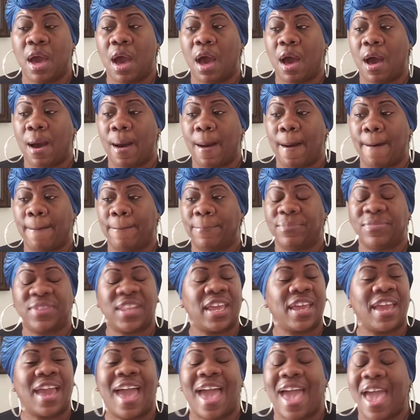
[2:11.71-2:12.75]
Um,
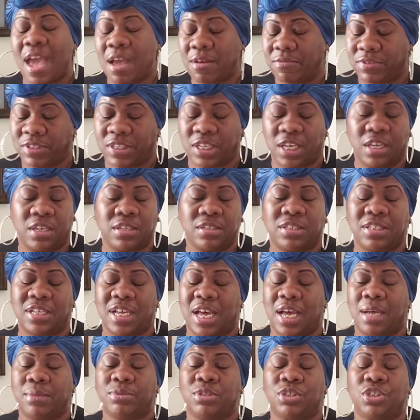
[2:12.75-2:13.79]
they have taken
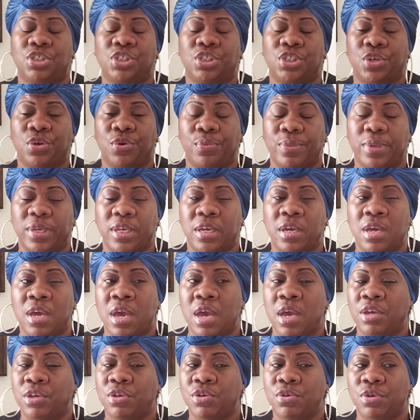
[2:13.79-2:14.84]
time to show me
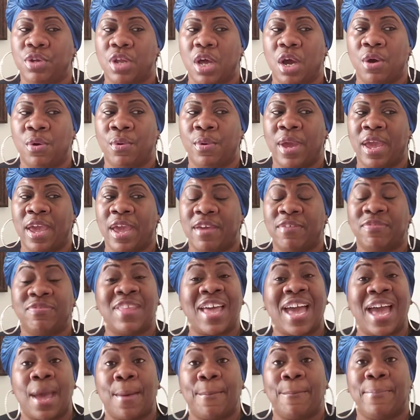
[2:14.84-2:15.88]
you know, and
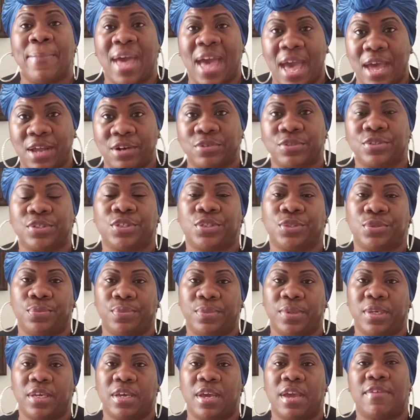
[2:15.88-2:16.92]
that matters to
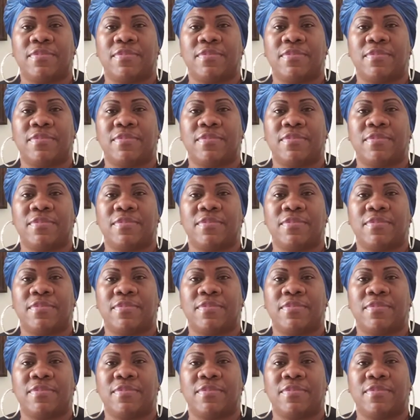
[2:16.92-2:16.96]
me.